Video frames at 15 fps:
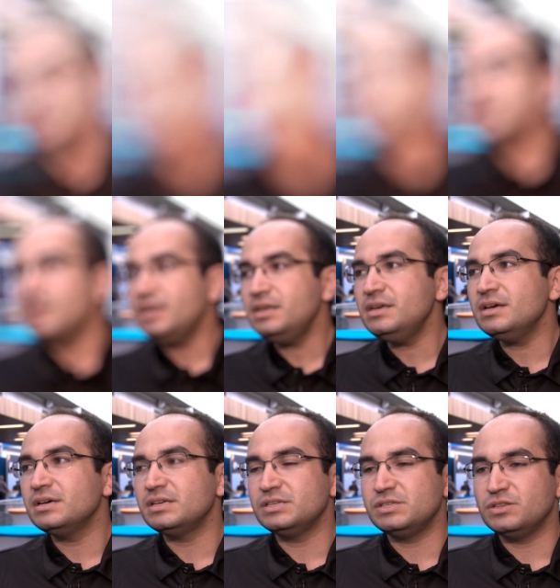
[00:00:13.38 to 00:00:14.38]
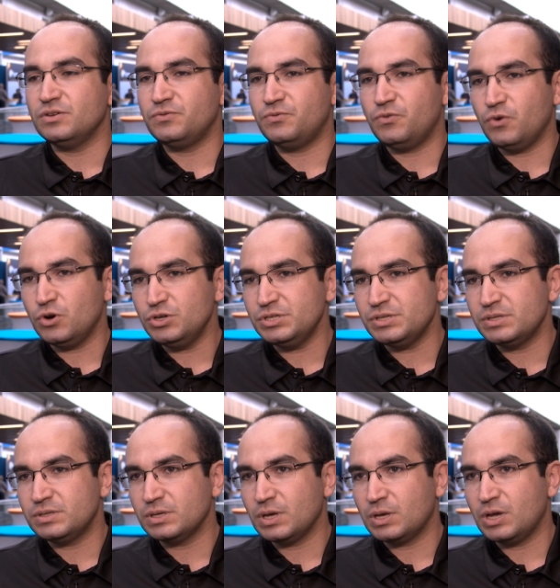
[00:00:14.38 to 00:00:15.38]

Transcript: Arcadia is the first